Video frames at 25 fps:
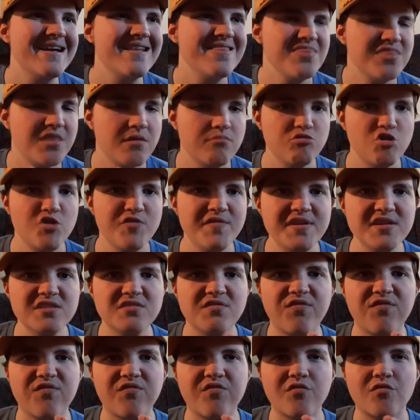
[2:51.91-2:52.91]
the movies
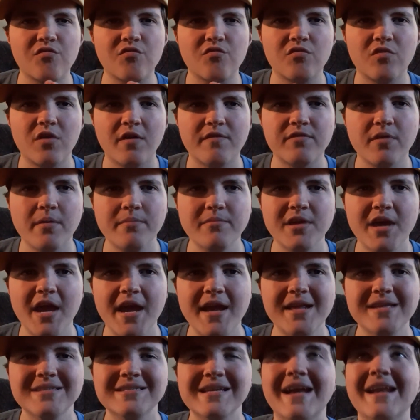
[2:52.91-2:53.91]
from
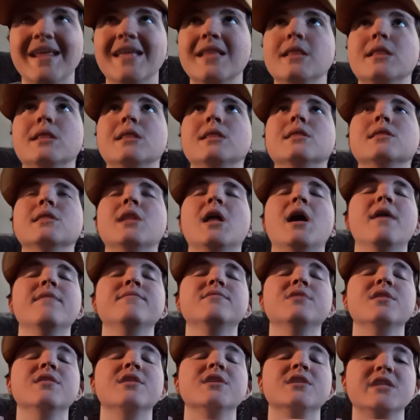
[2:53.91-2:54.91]
the 80s, and he
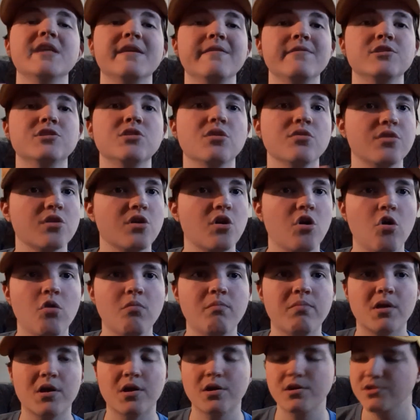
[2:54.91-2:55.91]
loves the TV show The
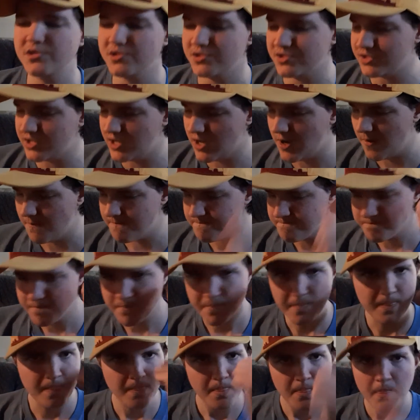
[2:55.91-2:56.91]
Goldbergs, so
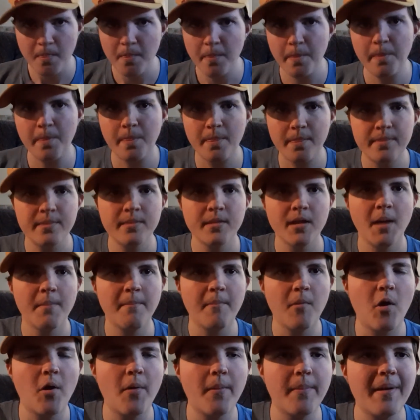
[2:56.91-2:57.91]

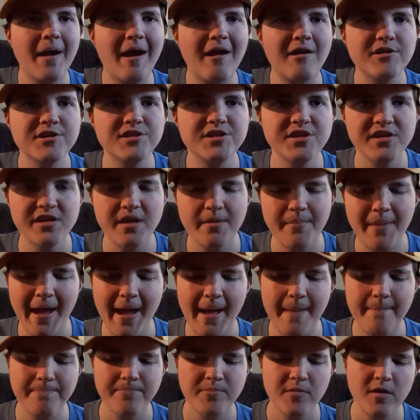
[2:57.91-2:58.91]
more power to you,
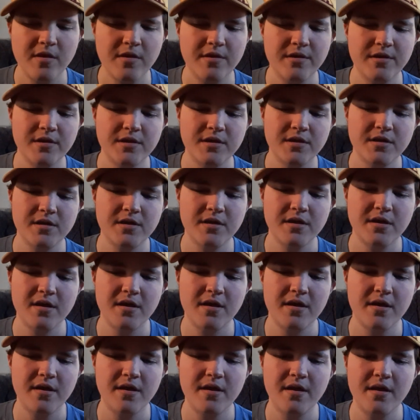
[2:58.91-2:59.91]
man.
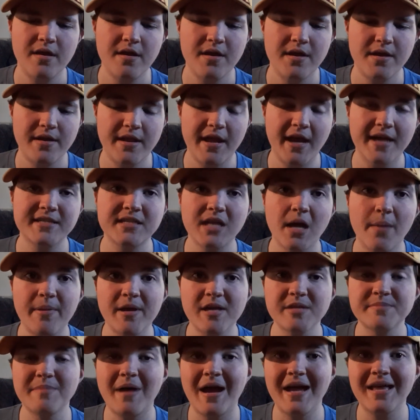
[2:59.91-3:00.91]
Next up
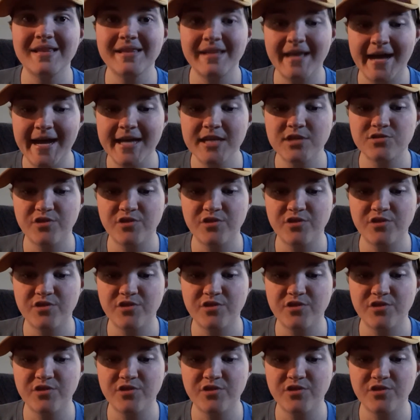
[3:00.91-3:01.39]
is my last